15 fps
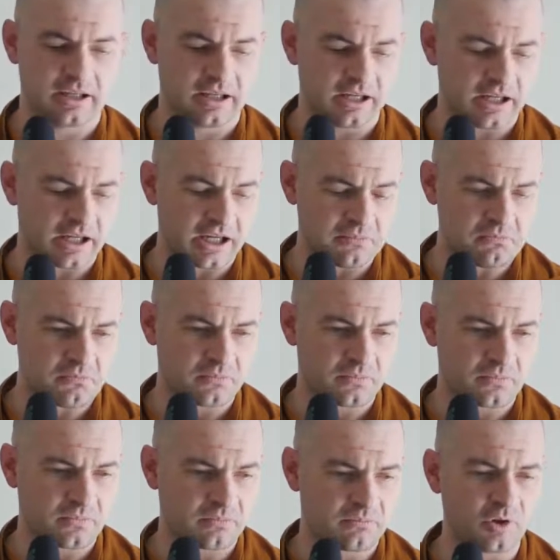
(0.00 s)

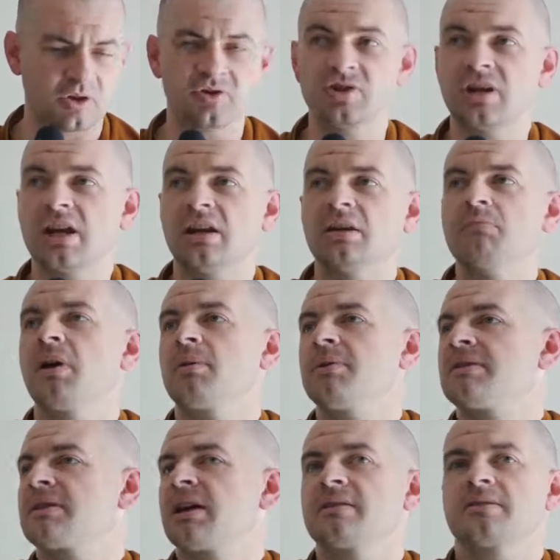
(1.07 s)
Not yet. Maybe it
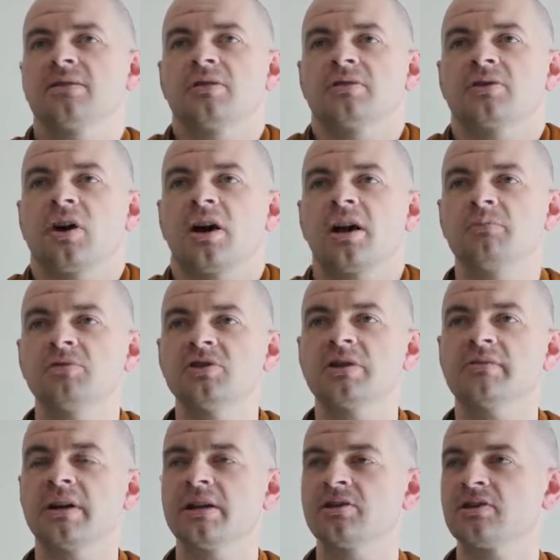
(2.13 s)
takes a long time,
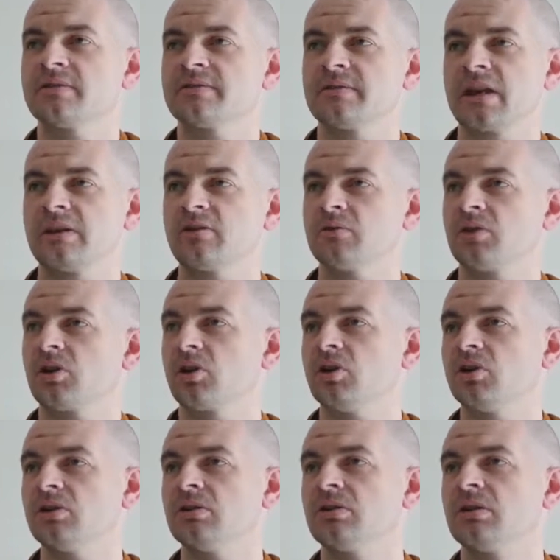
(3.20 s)
generations, for that to
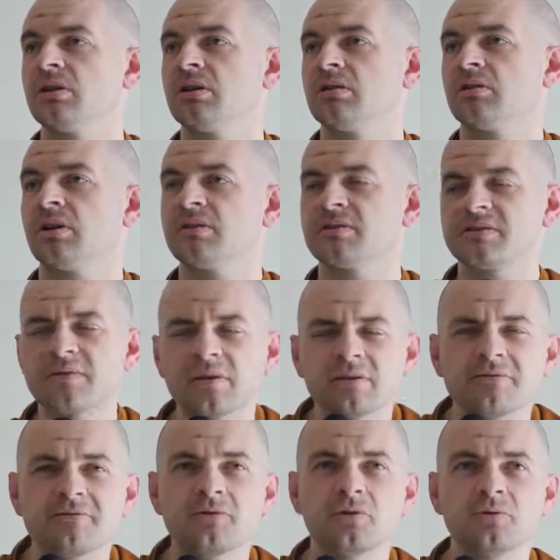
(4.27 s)
occur. Right? There's very
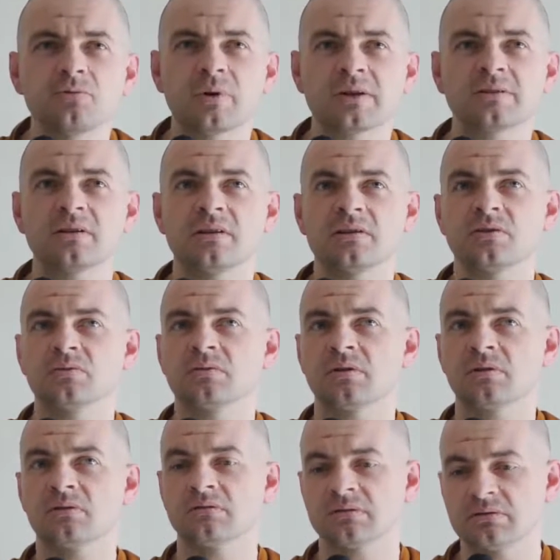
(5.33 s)
few Westerners who
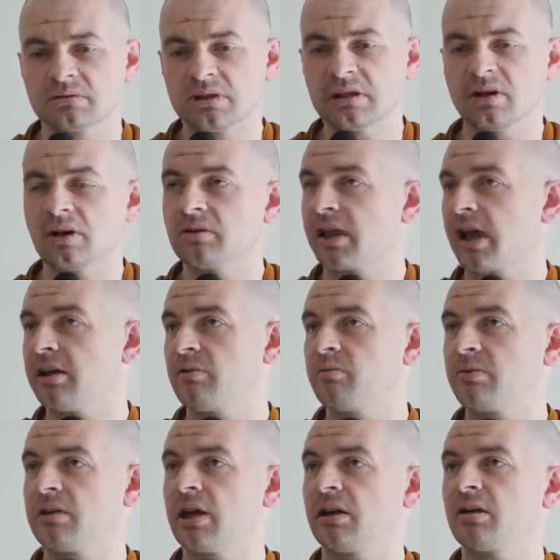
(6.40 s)
are inculcated
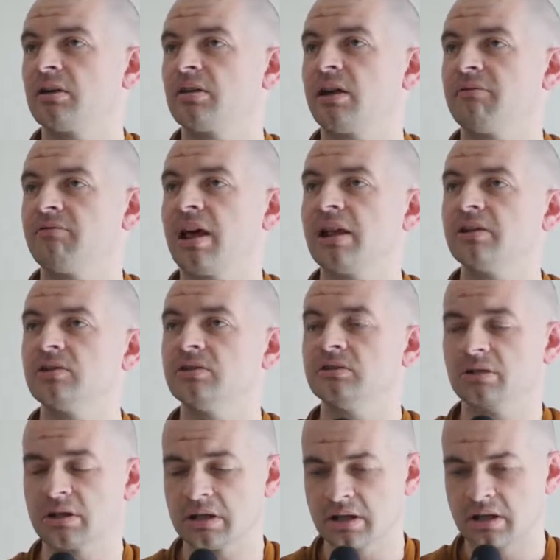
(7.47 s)
with that value.
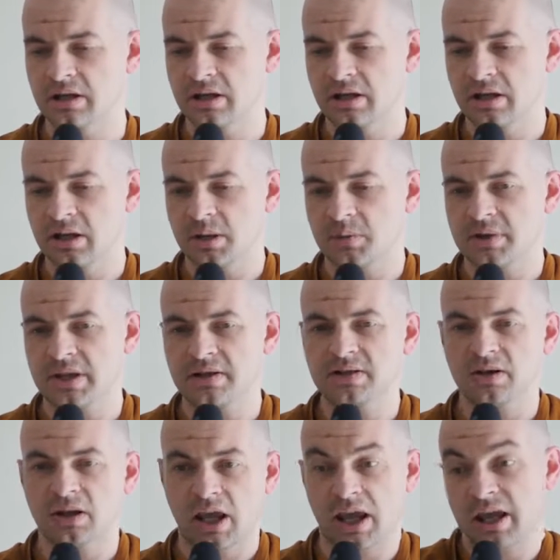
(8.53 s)
But that's
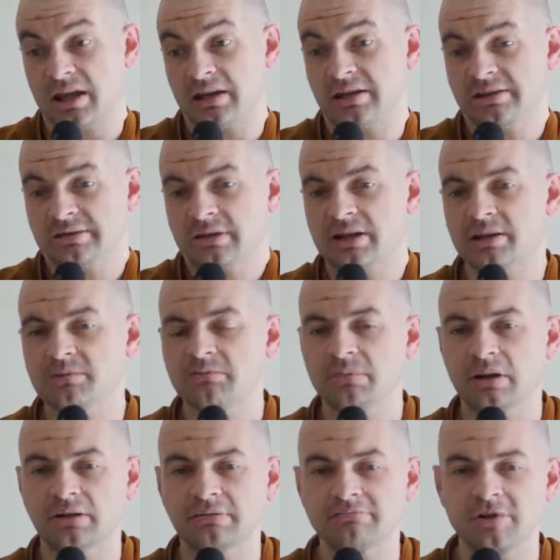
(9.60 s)
okay.
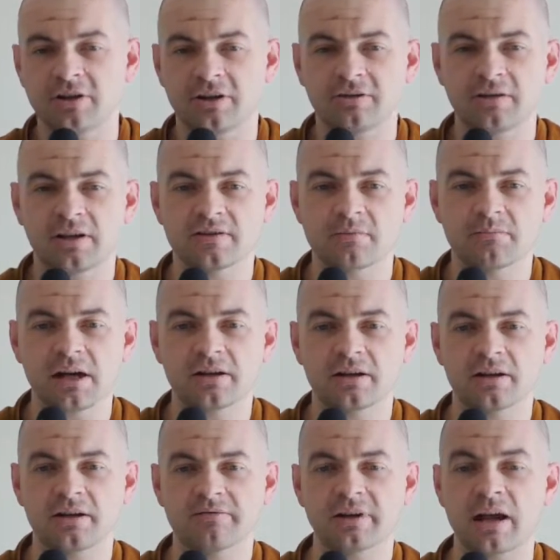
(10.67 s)
But, you know, as a monk,
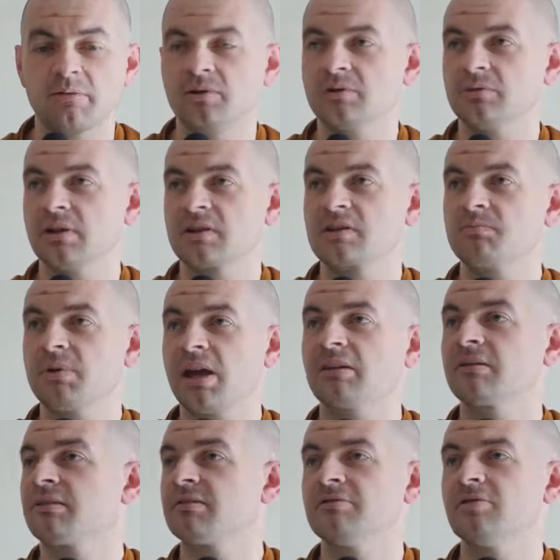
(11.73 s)
I've come to
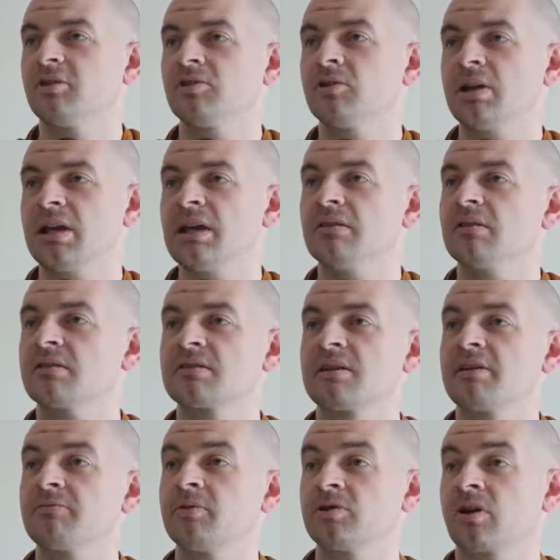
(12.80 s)
expect not to eat the
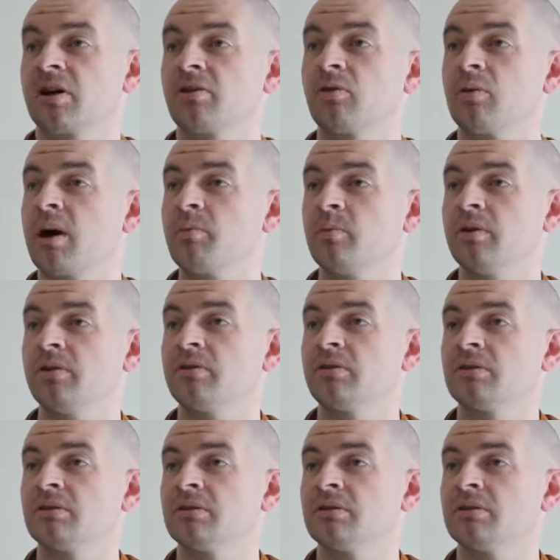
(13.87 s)
stuff which I grew up with.